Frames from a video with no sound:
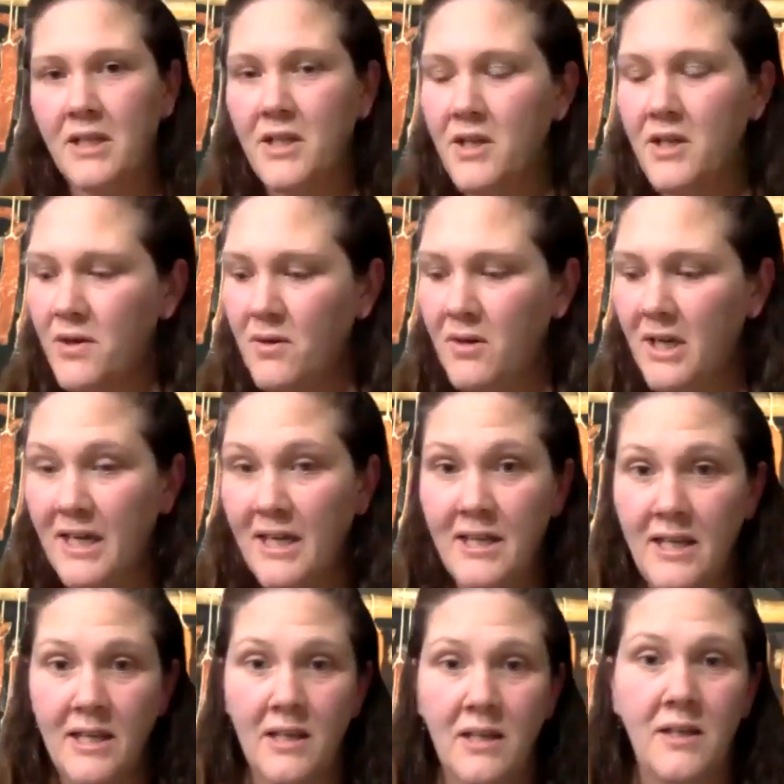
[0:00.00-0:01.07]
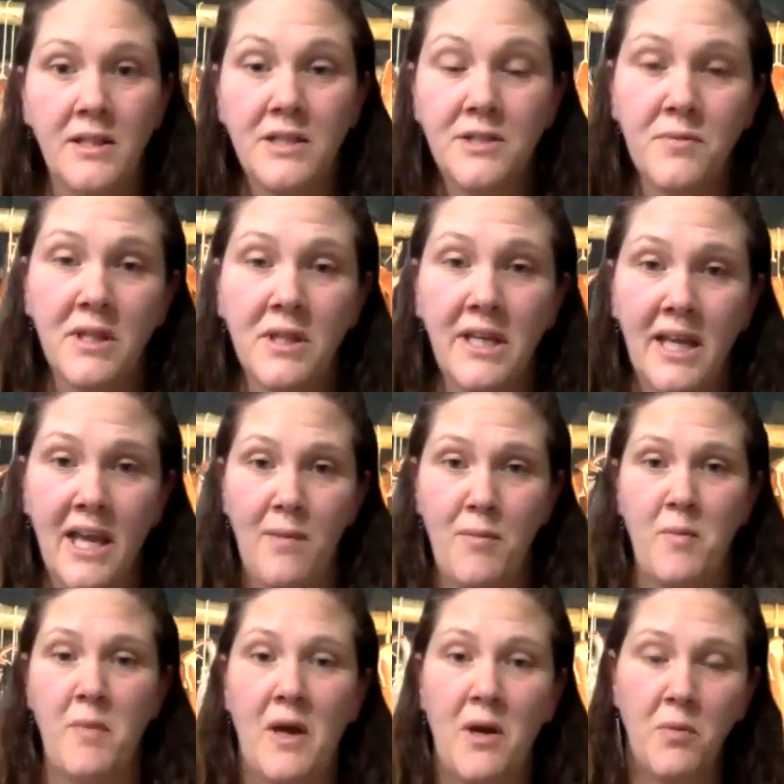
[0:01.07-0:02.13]
And I think this really came
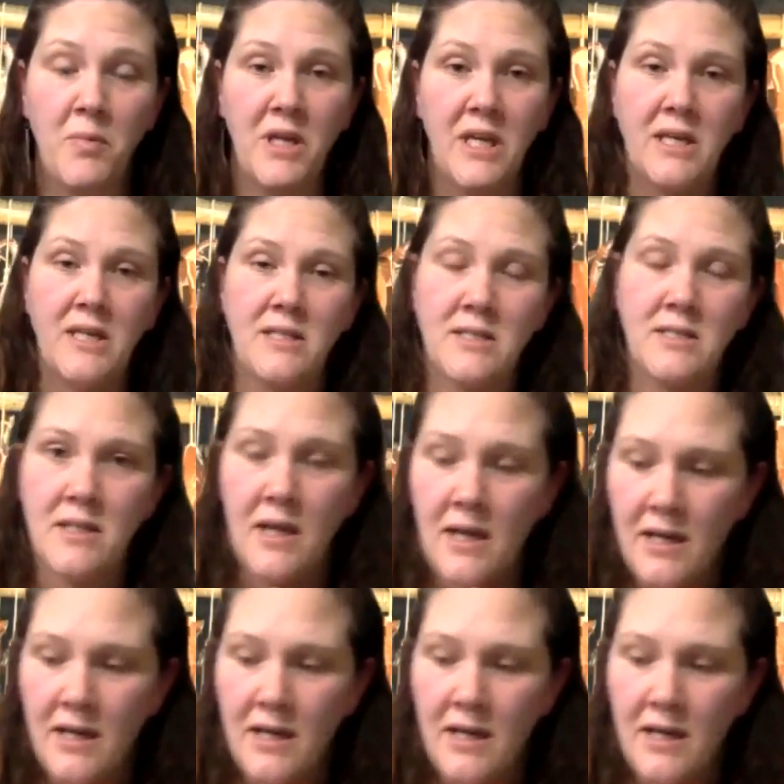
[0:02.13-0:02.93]
about because,